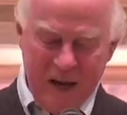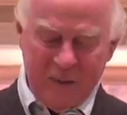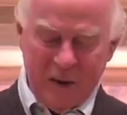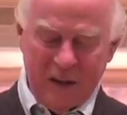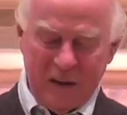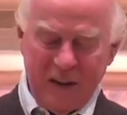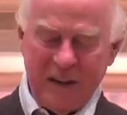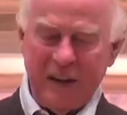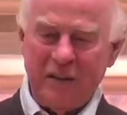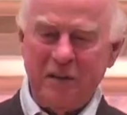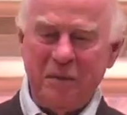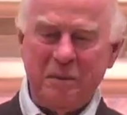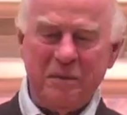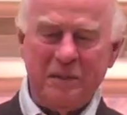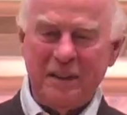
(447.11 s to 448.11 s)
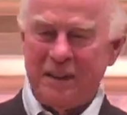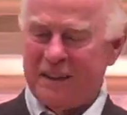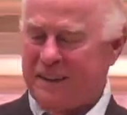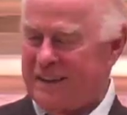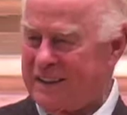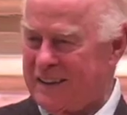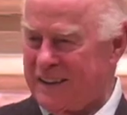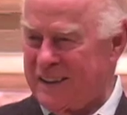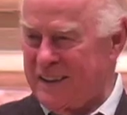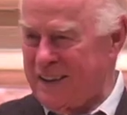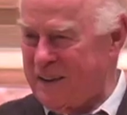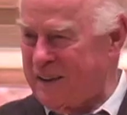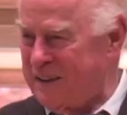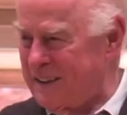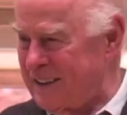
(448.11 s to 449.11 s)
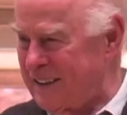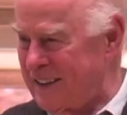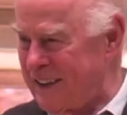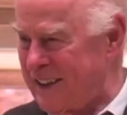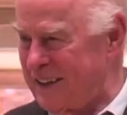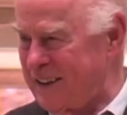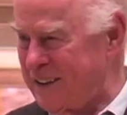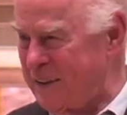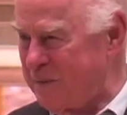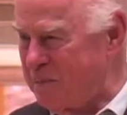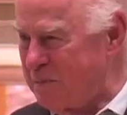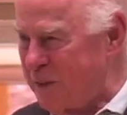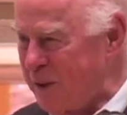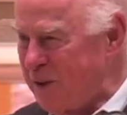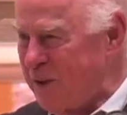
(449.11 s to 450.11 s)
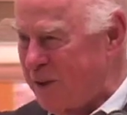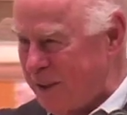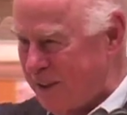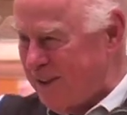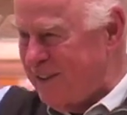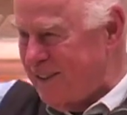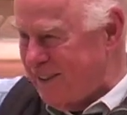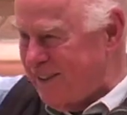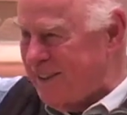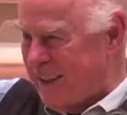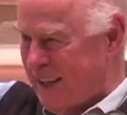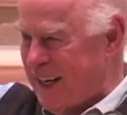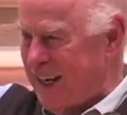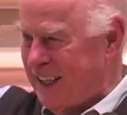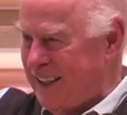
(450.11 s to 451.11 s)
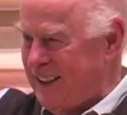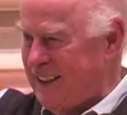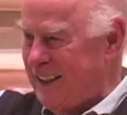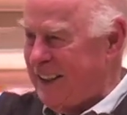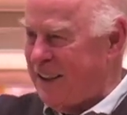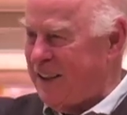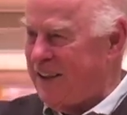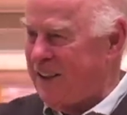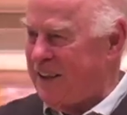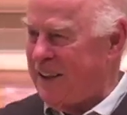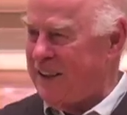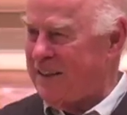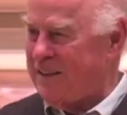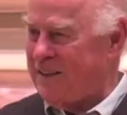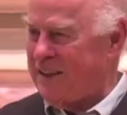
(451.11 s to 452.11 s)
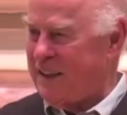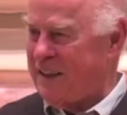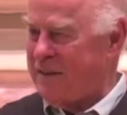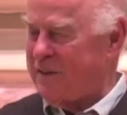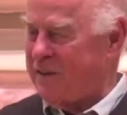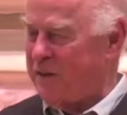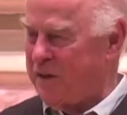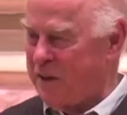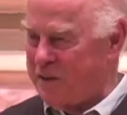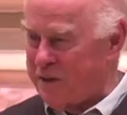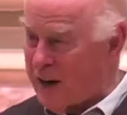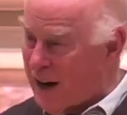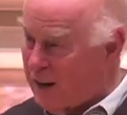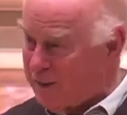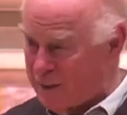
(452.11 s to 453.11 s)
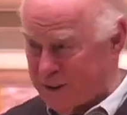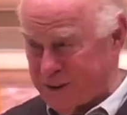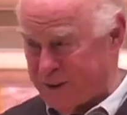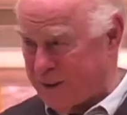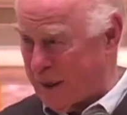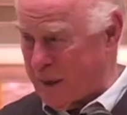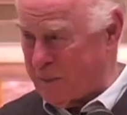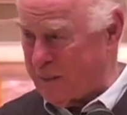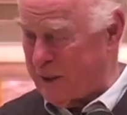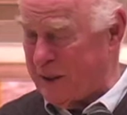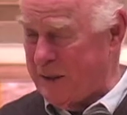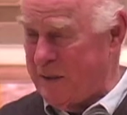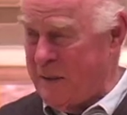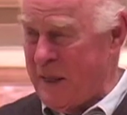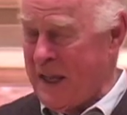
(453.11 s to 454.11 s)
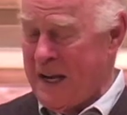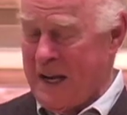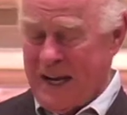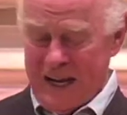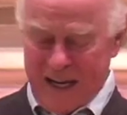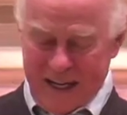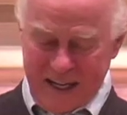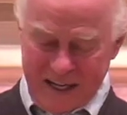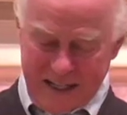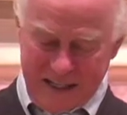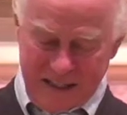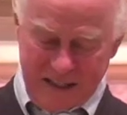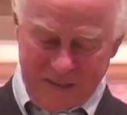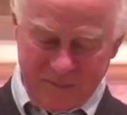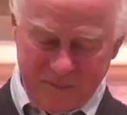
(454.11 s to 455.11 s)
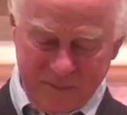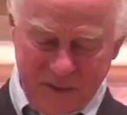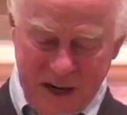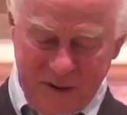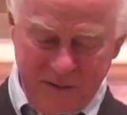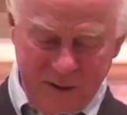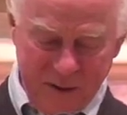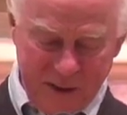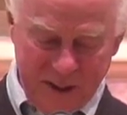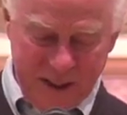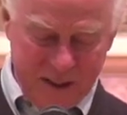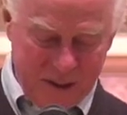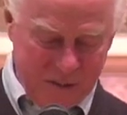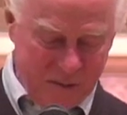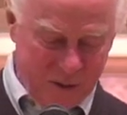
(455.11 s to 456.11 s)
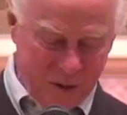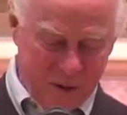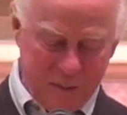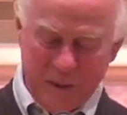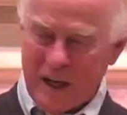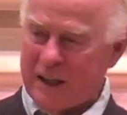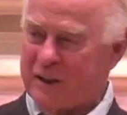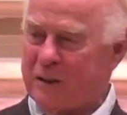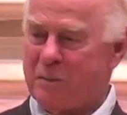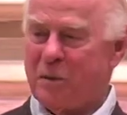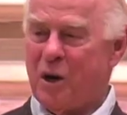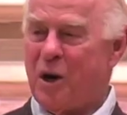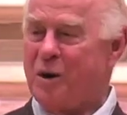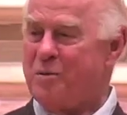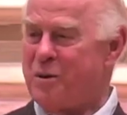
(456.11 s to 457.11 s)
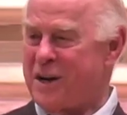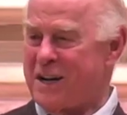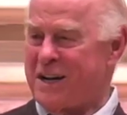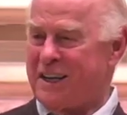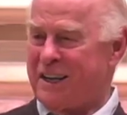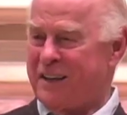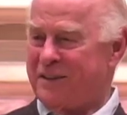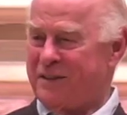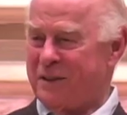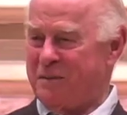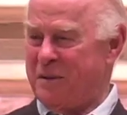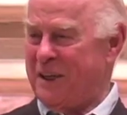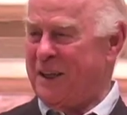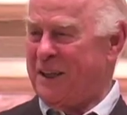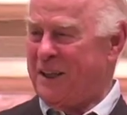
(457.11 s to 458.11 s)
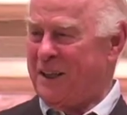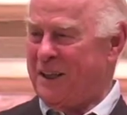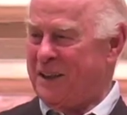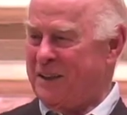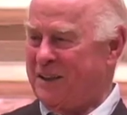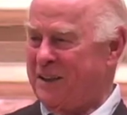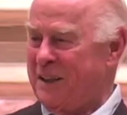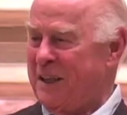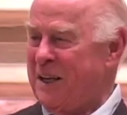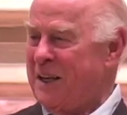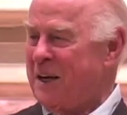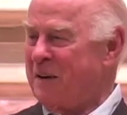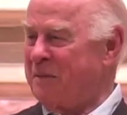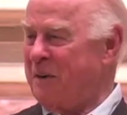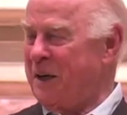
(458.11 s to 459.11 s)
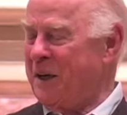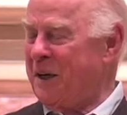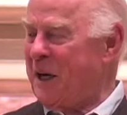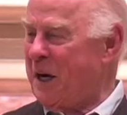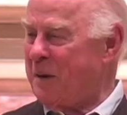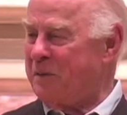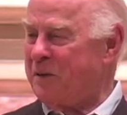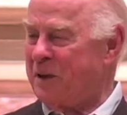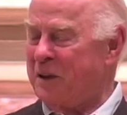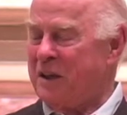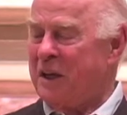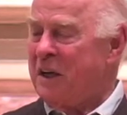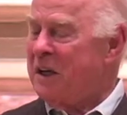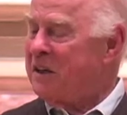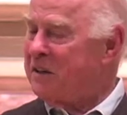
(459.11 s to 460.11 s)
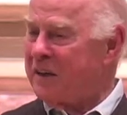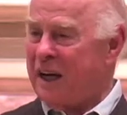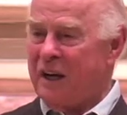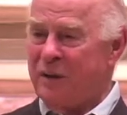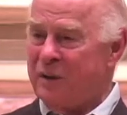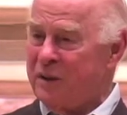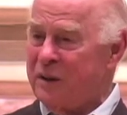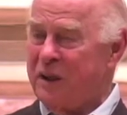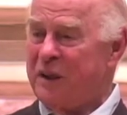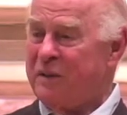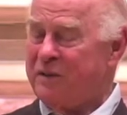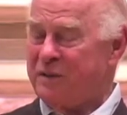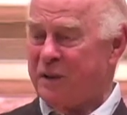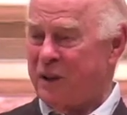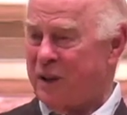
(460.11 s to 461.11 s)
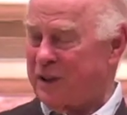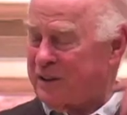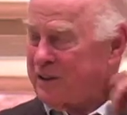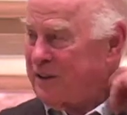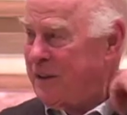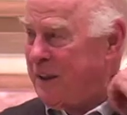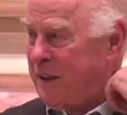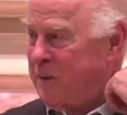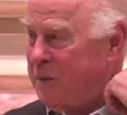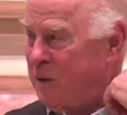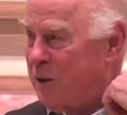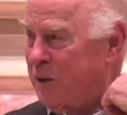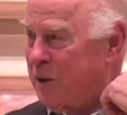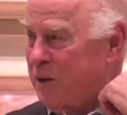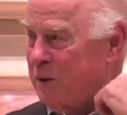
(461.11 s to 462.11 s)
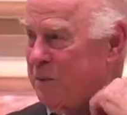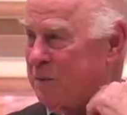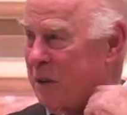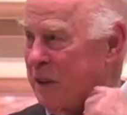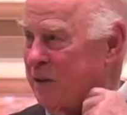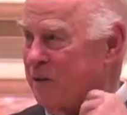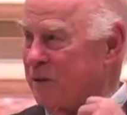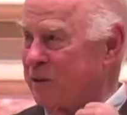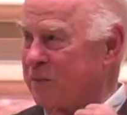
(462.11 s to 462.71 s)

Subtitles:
Well, they build this tonight, you know, as kind of a revival or something. And I feel like I'm going back to Broadway after many years of being absent, because I don't give talks anymore much.